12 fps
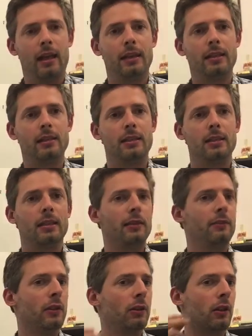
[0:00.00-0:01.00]
And
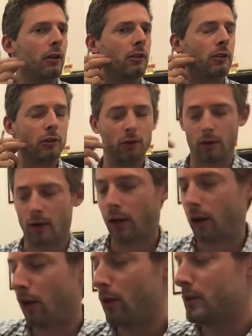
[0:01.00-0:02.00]
if you go too
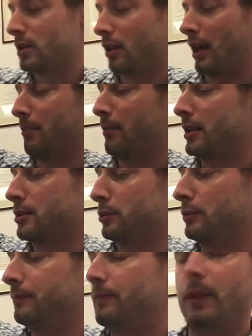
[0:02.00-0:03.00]
close to that muscle,